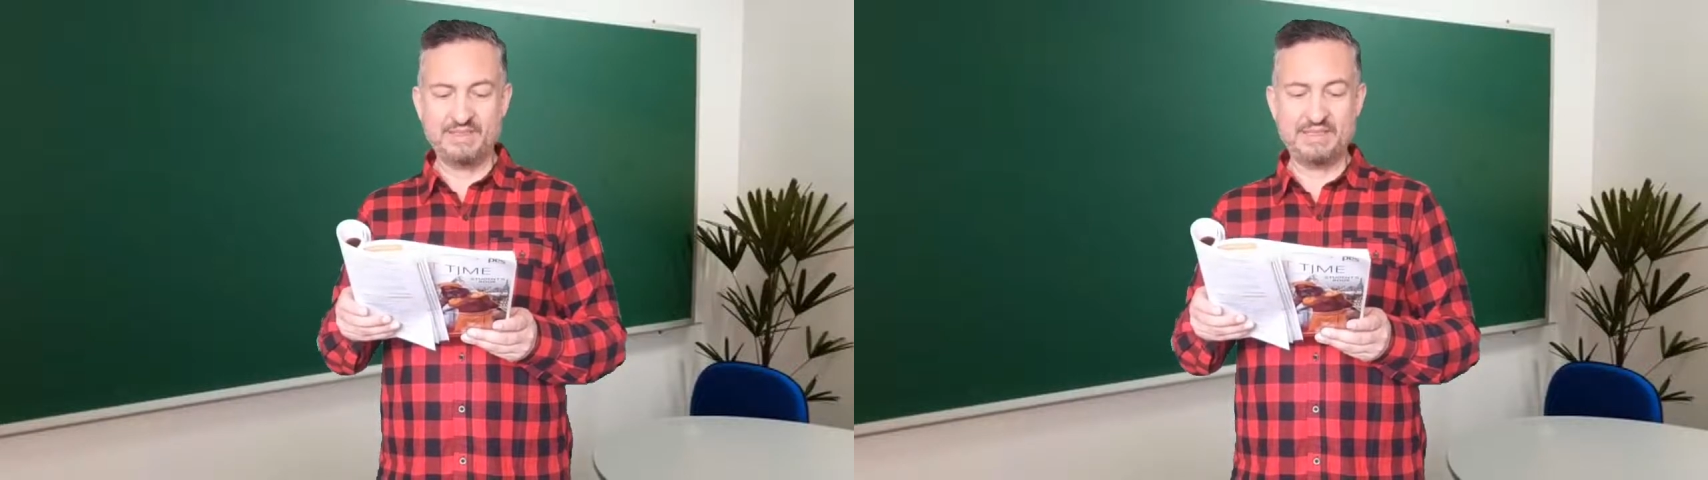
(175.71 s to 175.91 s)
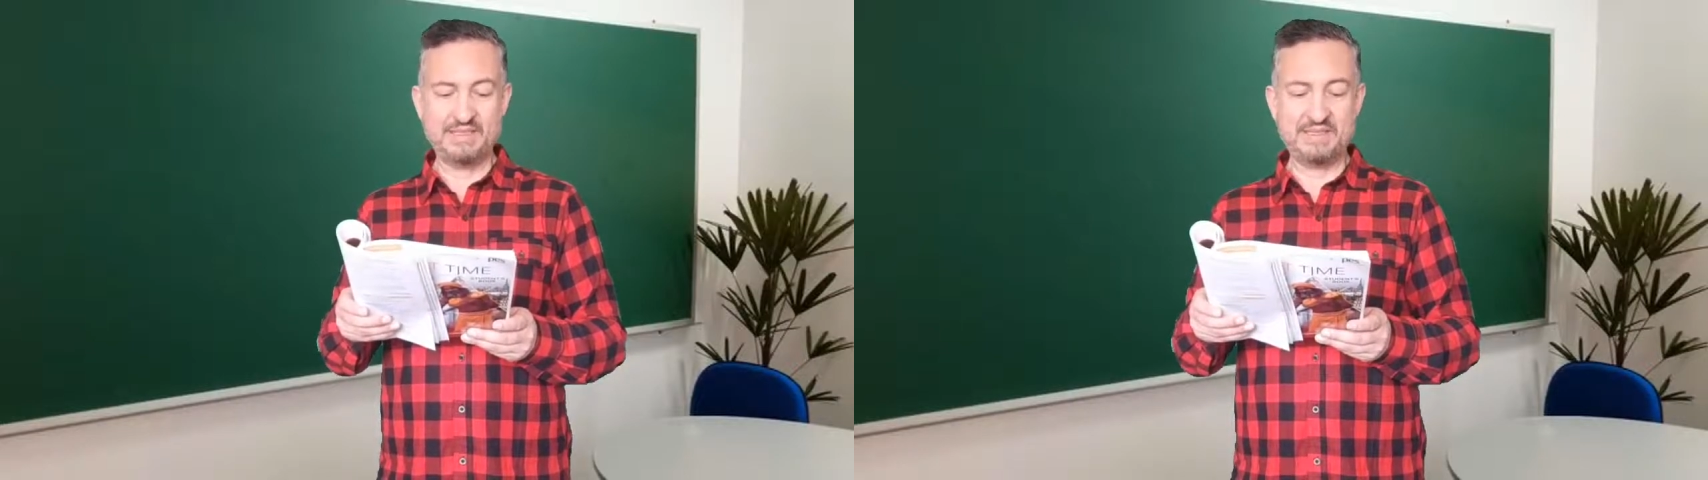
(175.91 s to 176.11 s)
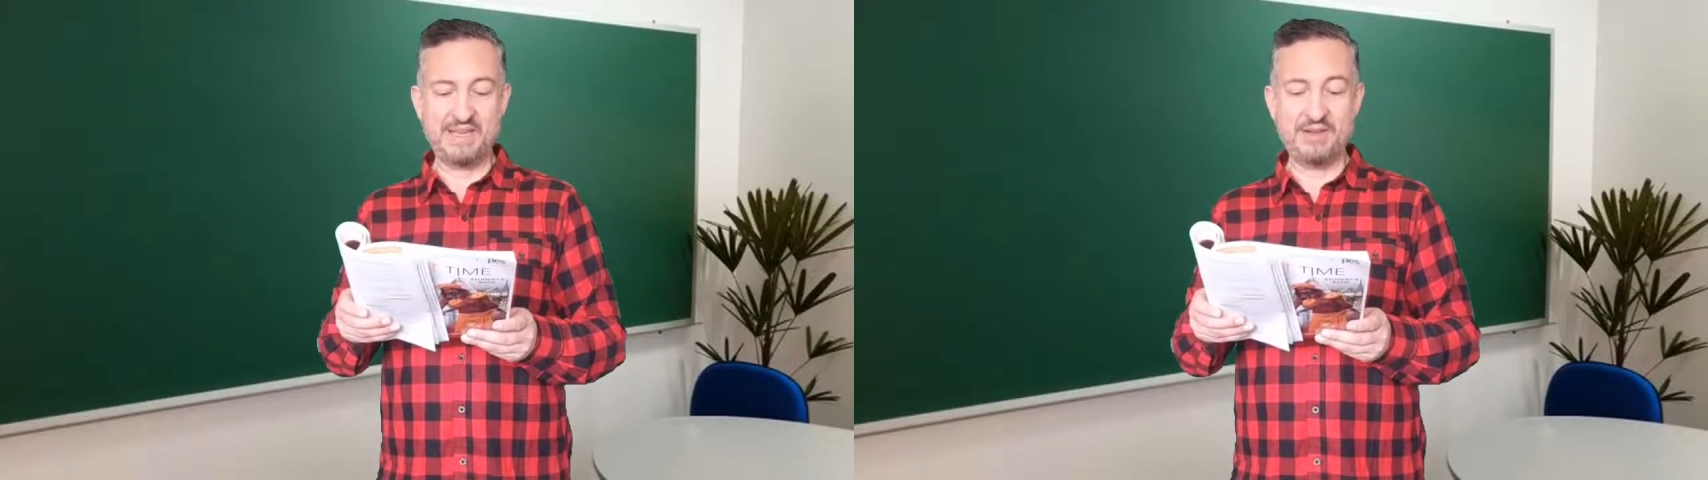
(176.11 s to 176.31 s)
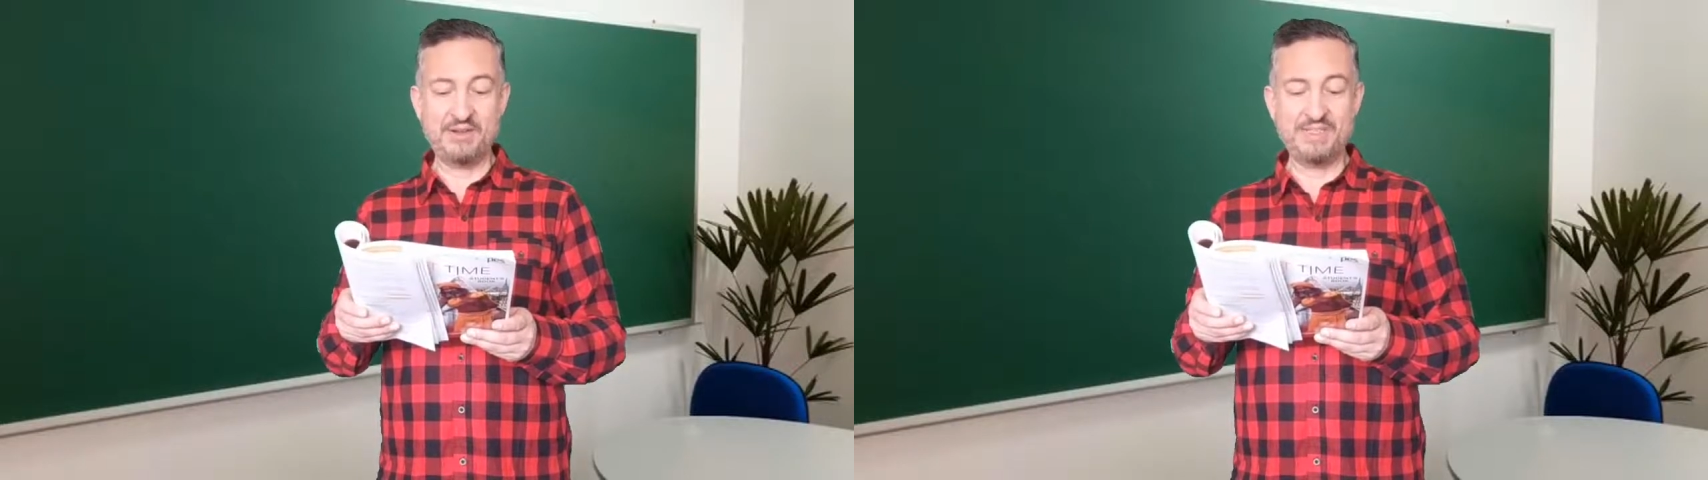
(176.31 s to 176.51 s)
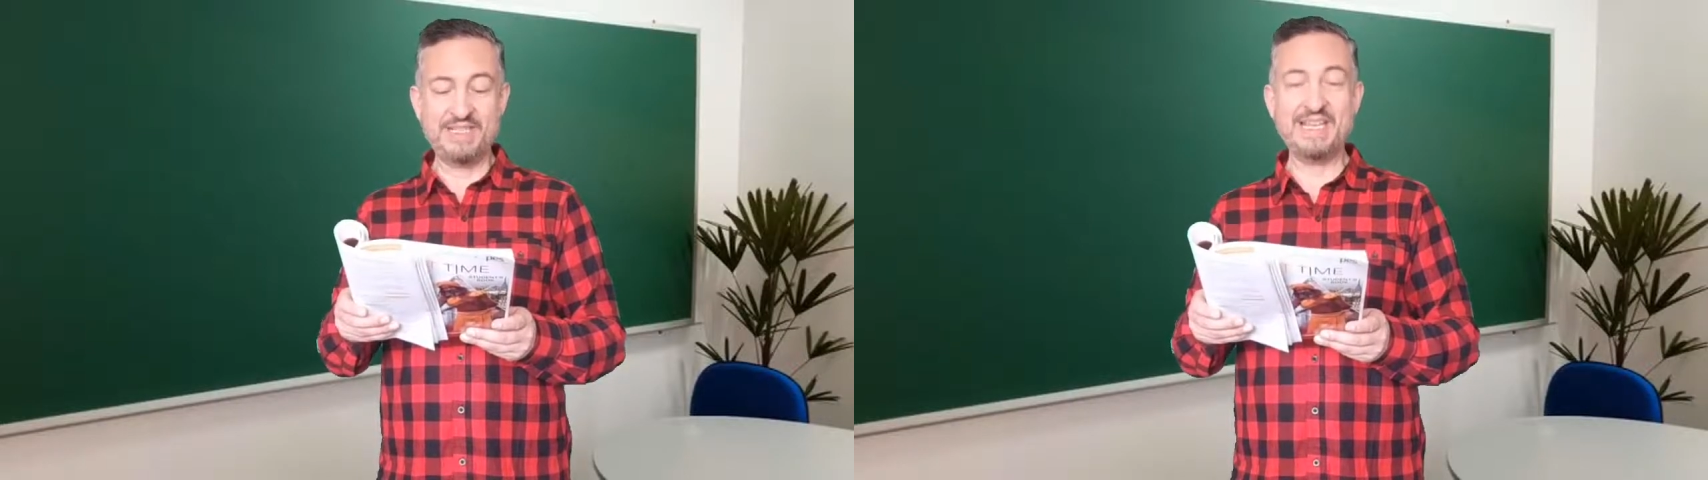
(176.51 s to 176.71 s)
This is
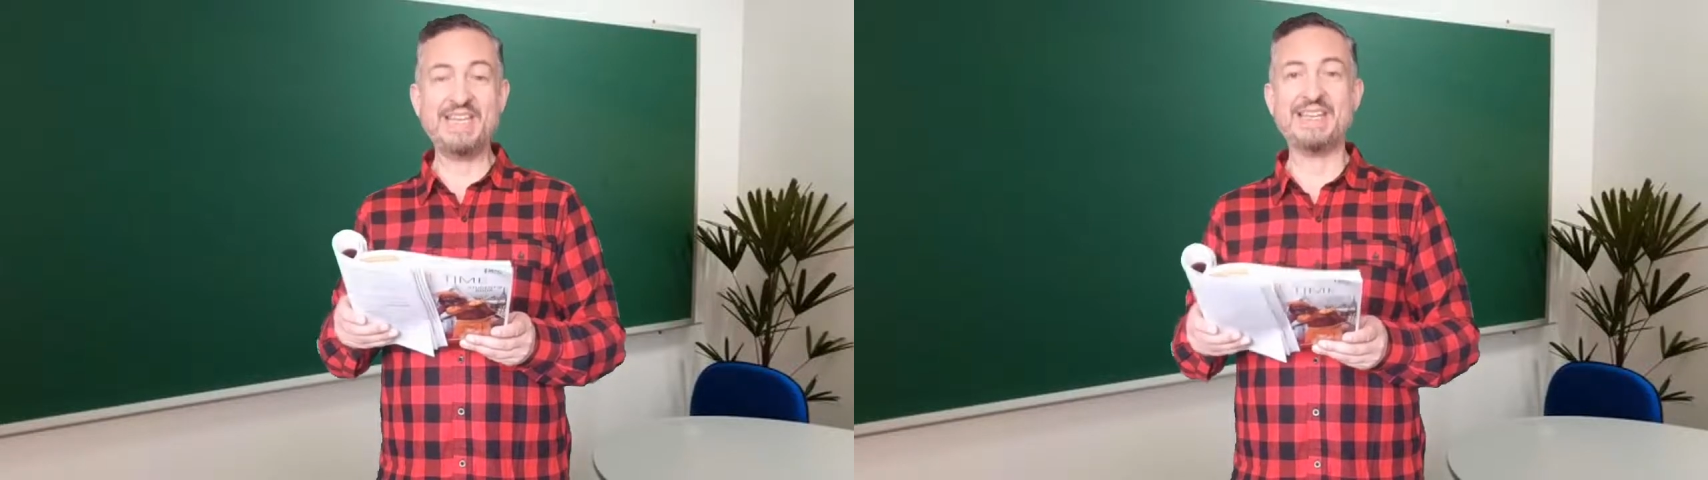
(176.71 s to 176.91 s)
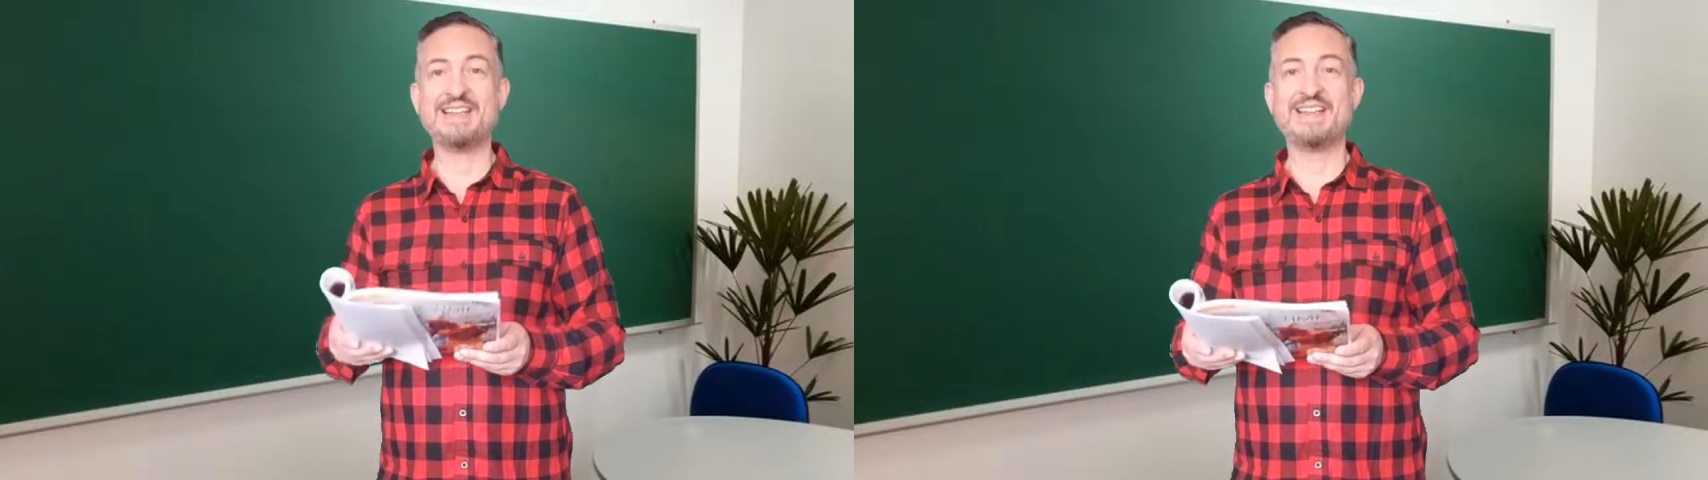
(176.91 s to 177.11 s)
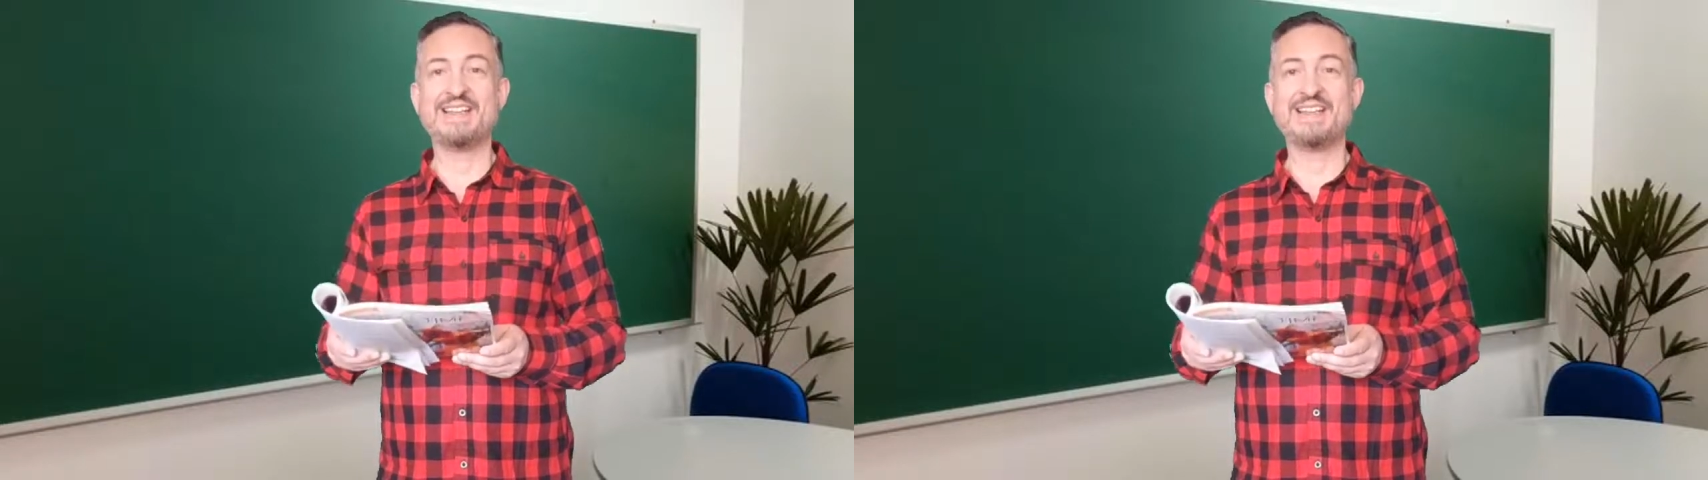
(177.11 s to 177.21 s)
letter D,